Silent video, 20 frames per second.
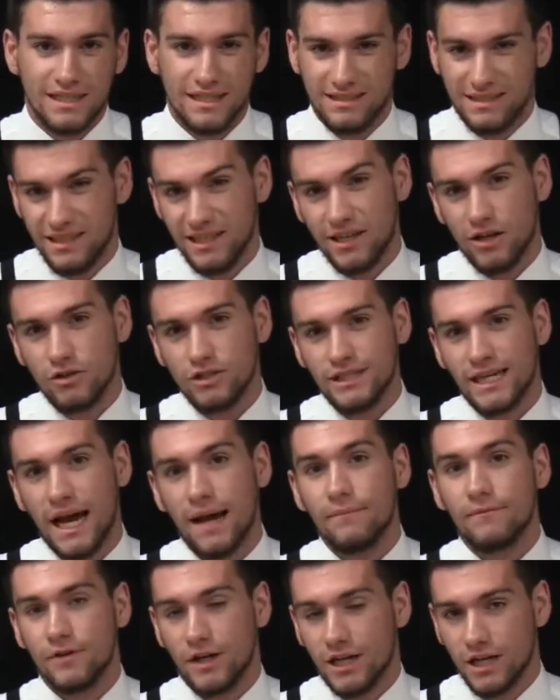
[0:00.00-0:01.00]
See Coach
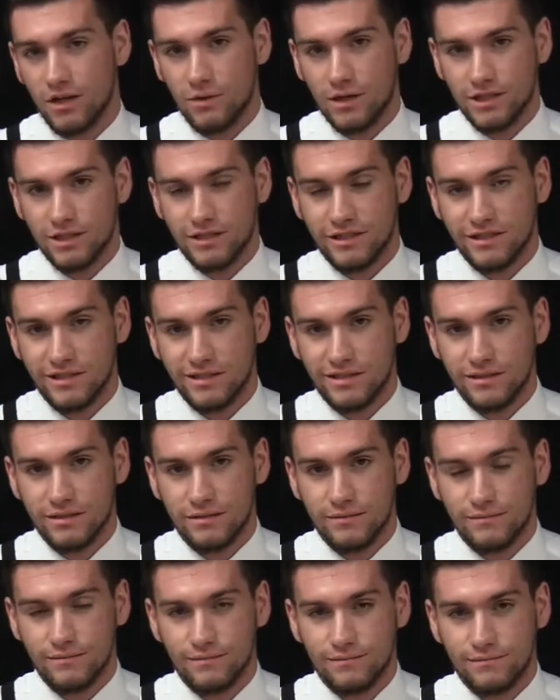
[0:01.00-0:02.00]
Cap for any questions.